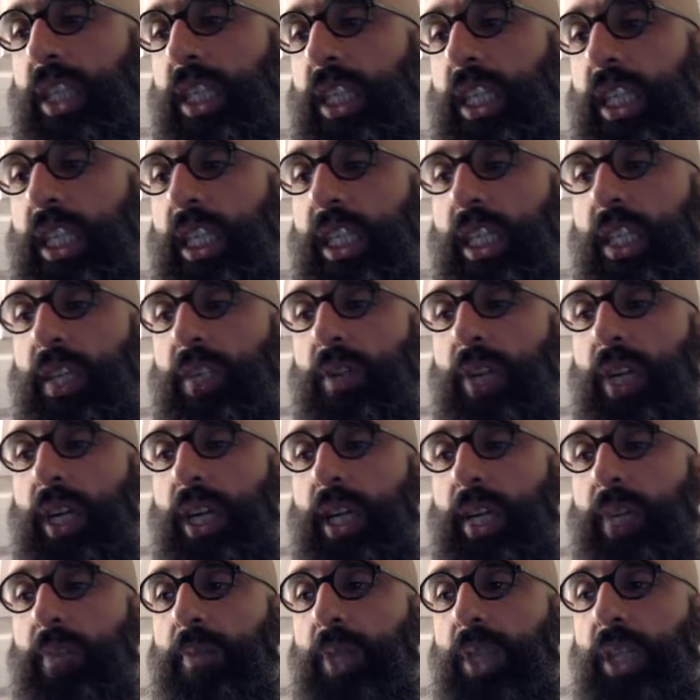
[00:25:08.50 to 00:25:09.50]
in
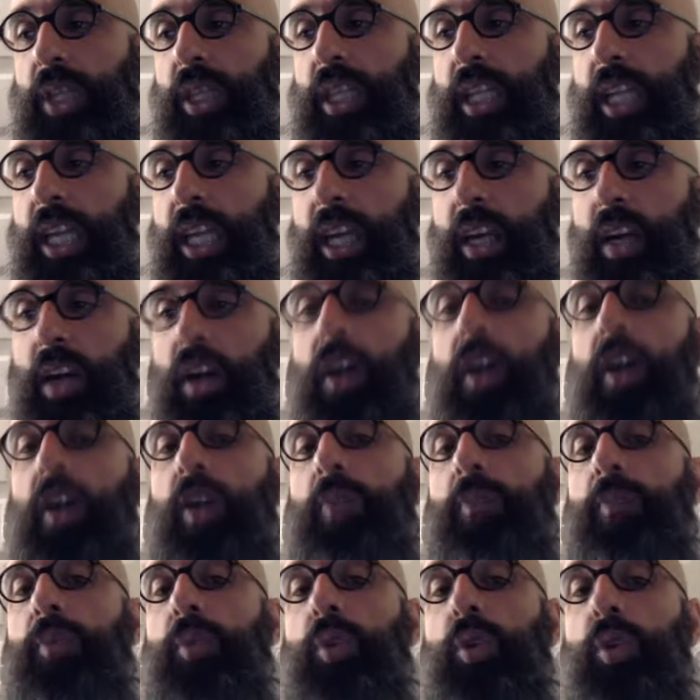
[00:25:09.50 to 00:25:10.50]
Iran, but they are
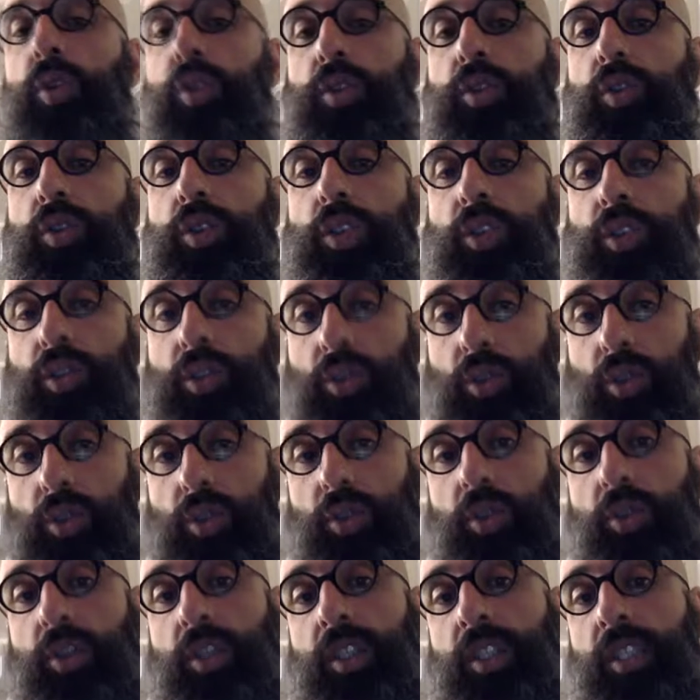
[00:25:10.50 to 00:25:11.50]
more to the
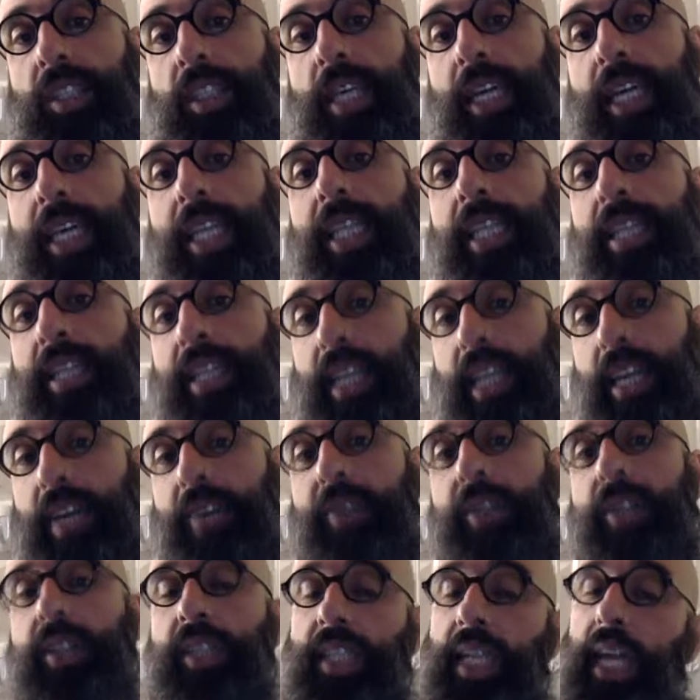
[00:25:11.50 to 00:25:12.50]
socialist side and they have
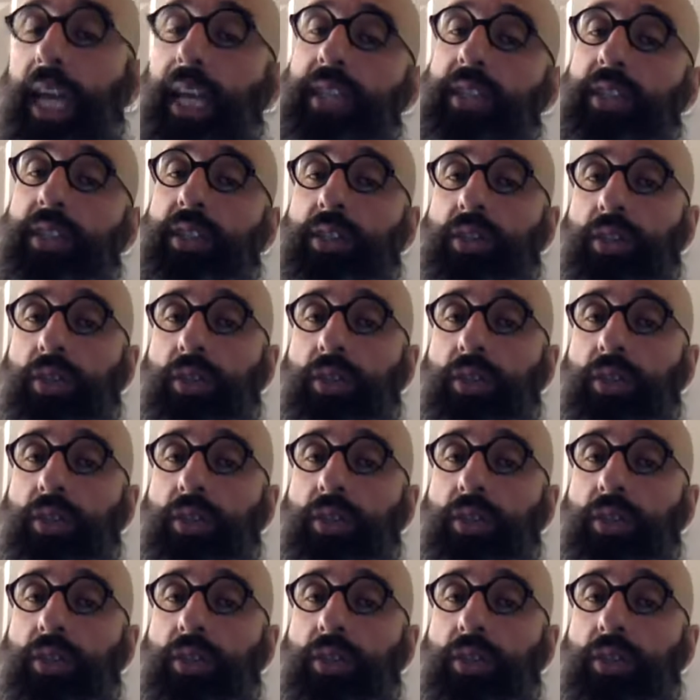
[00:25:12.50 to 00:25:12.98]
connections